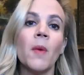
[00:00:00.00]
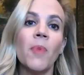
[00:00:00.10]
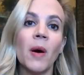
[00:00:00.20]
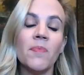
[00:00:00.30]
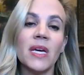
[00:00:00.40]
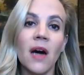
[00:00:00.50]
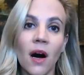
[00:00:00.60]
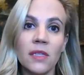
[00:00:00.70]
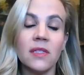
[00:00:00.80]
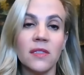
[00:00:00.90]
But
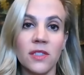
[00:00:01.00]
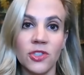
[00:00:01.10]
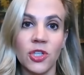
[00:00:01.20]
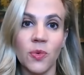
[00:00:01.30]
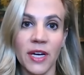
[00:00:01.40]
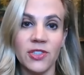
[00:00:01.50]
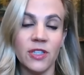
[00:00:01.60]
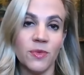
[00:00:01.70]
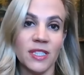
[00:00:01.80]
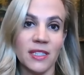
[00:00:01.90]
because the
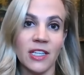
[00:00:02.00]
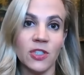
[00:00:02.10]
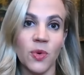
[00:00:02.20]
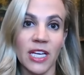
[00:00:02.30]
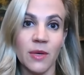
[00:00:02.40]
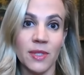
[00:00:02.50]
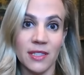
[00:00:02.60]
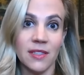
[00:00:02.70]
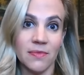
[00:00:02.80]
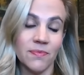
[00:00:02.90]
situation was such where he
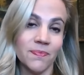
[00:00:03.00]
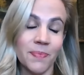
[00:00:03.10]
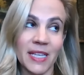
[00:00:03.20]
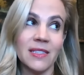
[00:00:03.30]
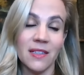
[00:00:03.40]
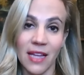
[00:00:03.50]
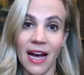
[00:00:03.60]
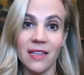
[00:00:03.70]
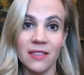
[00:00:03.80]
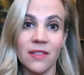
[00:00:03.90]
was basically
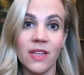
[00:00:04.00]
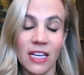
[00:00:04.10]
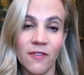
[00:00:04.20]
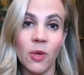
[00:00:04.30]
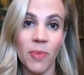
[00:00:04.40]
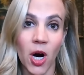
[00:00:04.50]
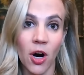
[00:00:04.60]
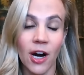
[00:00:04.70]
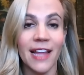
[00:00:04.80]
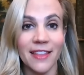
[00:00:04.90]
asked to leave the
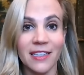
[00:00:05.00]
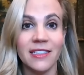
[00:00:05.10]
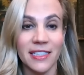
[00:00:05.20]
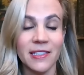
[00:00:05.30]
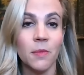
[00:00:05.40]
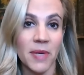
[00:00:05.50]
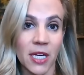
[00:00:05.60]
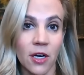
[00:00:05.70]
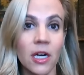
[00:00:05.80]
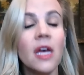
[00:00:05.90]
bar and then
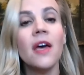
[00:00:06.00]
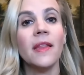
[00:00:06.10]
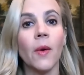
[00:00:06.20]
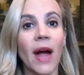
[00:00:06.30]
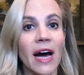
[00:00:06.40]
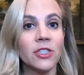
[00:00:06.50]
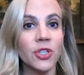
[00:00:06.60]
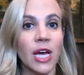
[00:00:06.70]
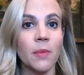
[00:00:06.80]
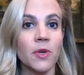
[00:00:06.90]
disappeared, they were
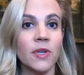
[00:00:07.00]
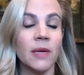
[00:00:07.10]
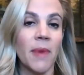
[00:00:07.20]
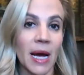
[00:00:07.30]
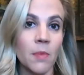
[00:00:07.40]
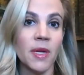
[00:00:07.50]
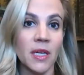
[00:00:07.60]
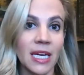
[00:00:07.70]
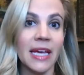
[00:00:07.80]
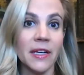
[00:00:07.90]
actually able, in my
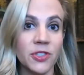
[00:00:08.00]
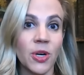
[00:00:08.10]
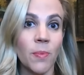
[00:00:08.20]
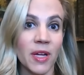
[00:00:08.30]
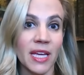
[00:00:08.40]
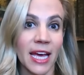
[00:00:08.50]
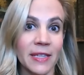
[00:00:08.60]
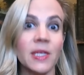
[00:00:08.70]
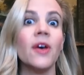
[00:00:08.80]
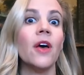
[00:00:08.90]
opinion, to get a jump on the
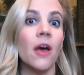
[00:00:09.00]
case